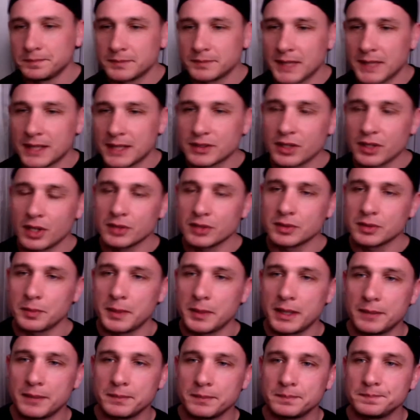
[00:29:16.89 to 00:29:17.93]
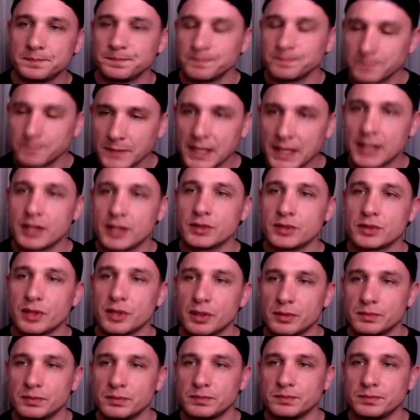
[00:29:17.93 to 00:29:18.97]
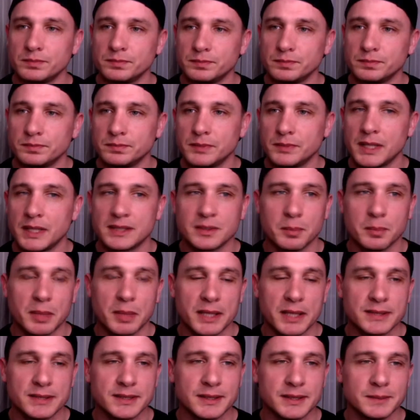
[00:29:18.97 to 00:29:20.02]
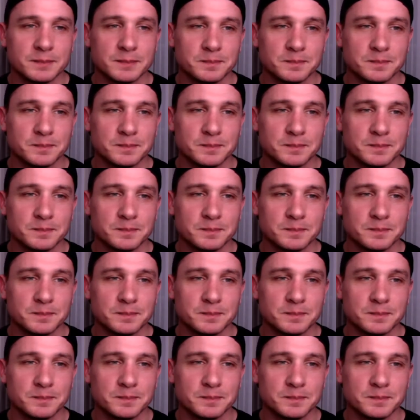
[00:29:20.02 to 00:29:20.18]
That's awesome, man. Thank you, sir. That's a blessing.